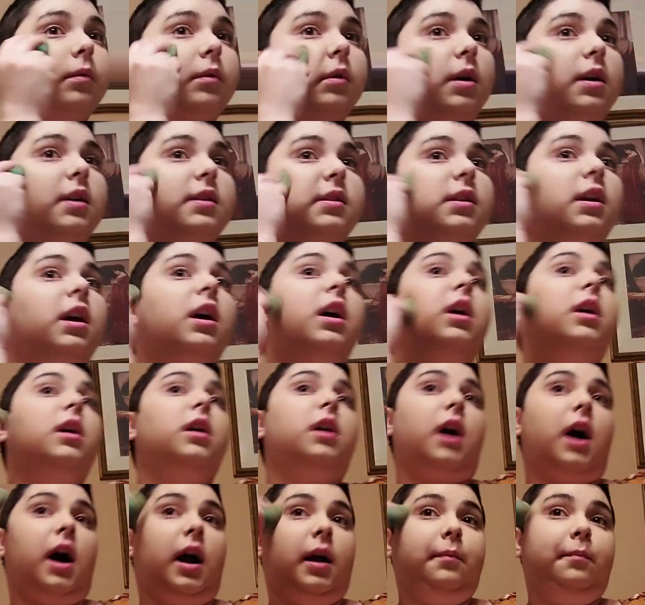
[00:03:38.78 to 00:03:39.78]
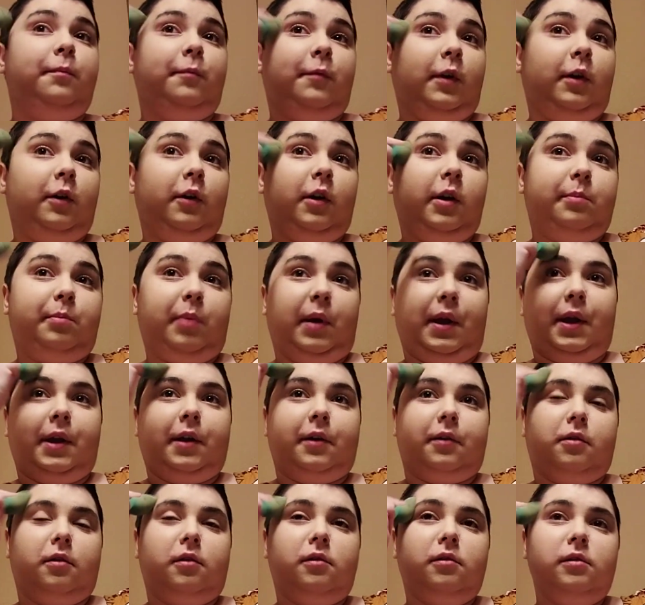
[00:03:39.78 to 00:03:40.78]
because I'm very
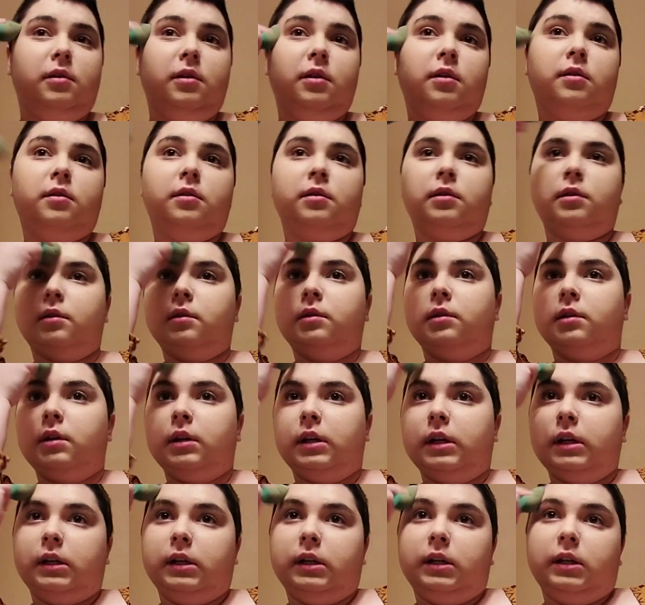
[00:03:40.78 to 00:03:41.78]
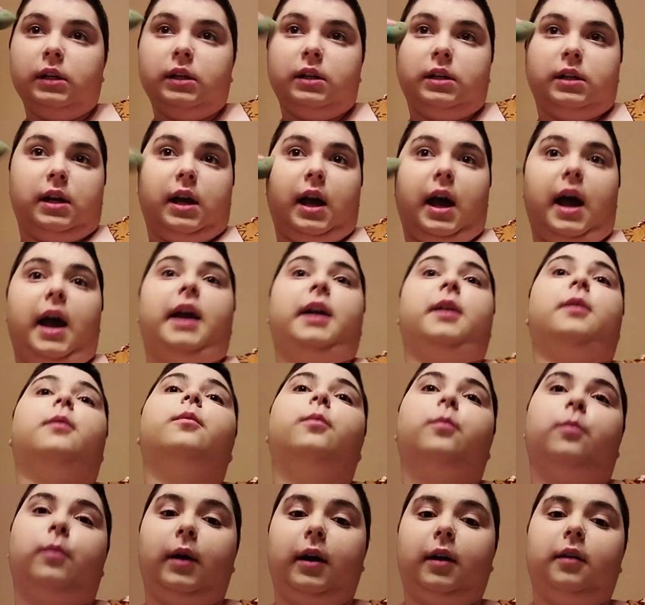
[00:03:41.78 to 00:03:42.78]
pale. I
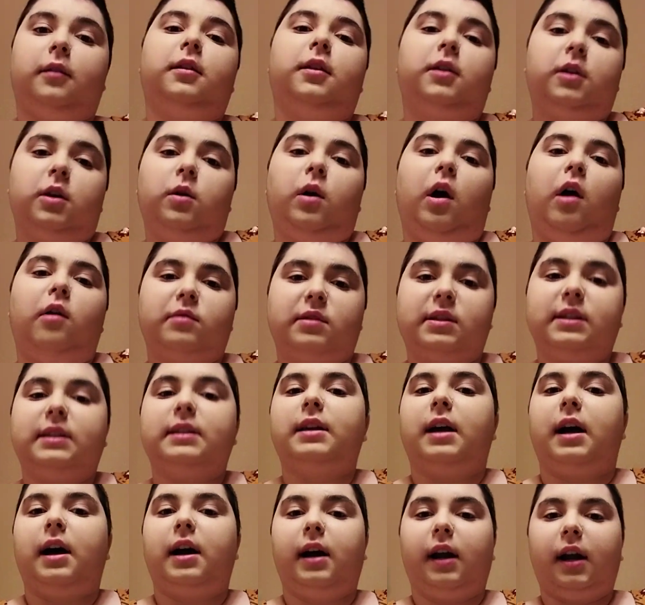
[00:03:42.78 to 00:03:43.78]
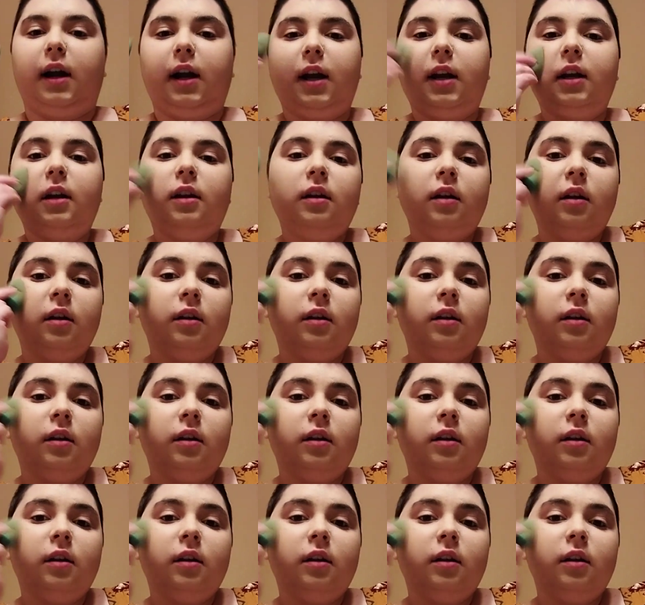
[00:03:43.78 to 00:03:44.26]
rarely go outside.